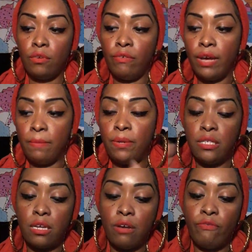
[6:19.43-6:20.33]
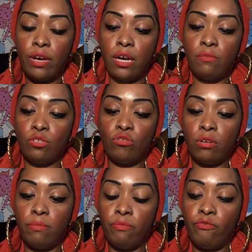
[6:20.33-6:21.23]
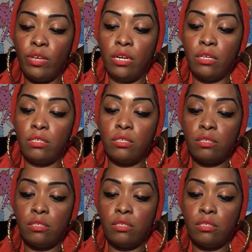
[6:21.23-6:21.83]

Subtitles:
All right, please clarify I'm strong and fearless.